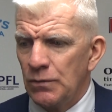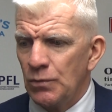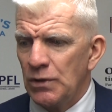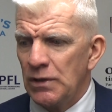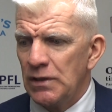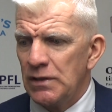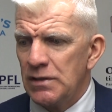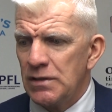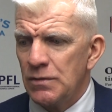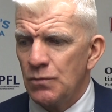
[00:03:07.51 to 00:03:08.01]

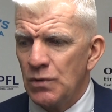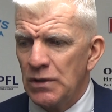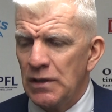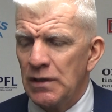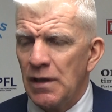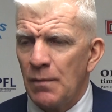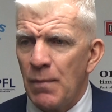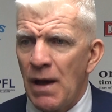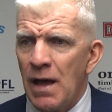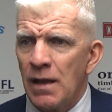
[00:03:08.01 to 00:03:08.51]

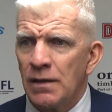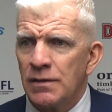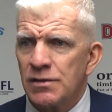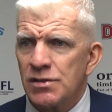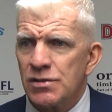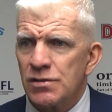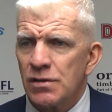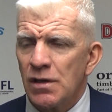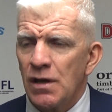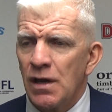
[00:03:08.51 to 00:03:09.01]
need a
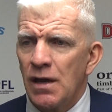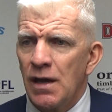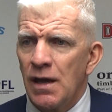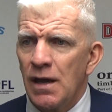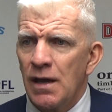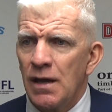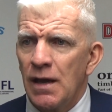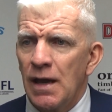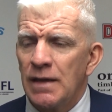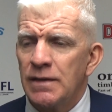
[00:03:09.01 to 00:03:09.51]
balance
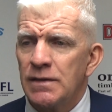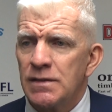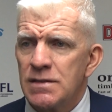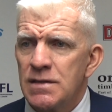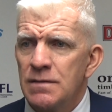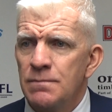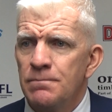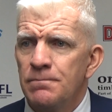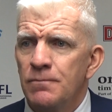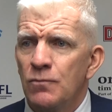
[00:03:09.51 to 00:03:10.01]
in the
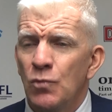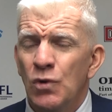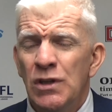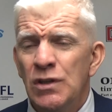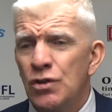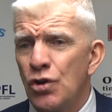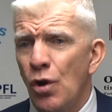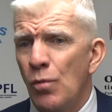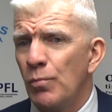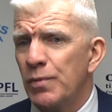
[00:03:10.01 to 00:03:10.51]
team. We
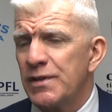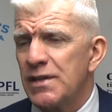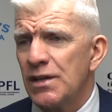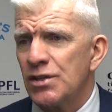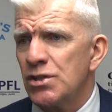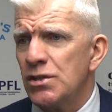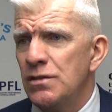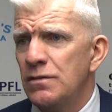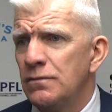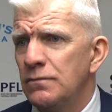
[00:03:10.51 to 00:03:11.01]
need
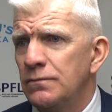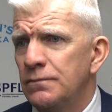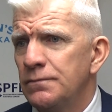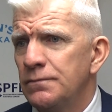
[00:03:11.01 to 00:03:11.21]
competition.